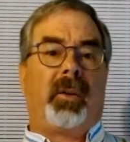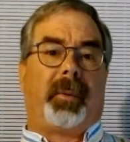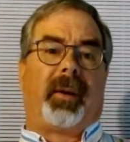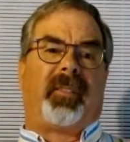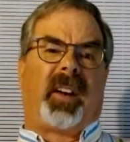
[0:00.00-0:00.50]

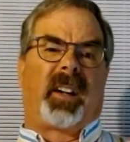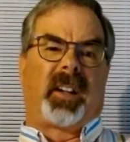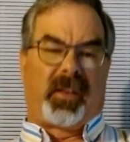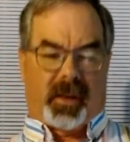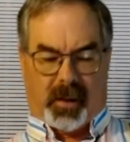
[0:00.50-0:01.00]
in fact,
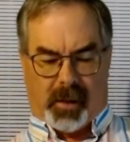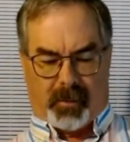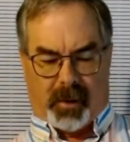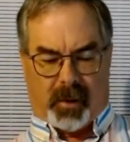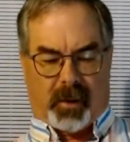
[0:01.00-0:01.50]
I think I'm
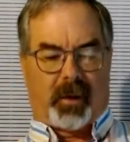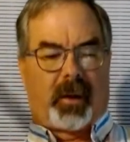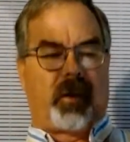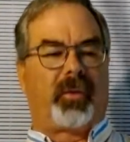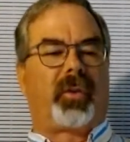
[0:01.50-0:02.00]
going
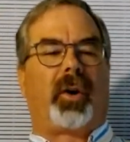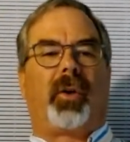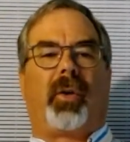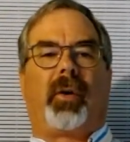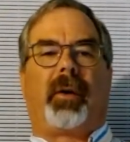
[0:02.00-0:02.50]
to start
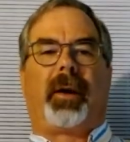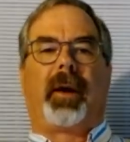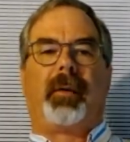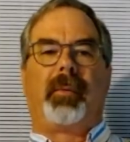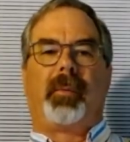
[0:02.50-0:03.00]
ordering
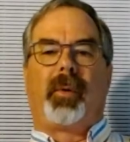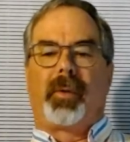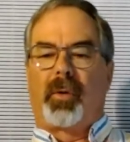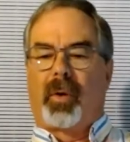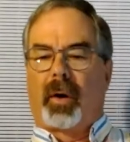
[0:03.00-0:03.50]
them with
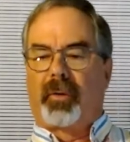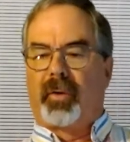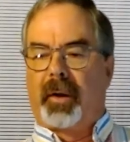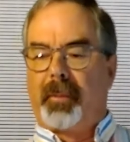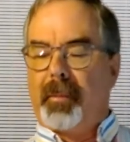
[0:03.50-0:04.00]
corks
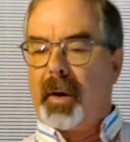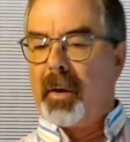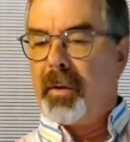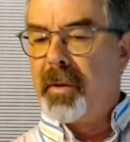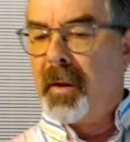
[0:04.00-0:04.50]
on
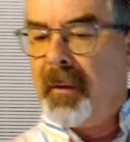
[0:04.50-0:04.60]
both.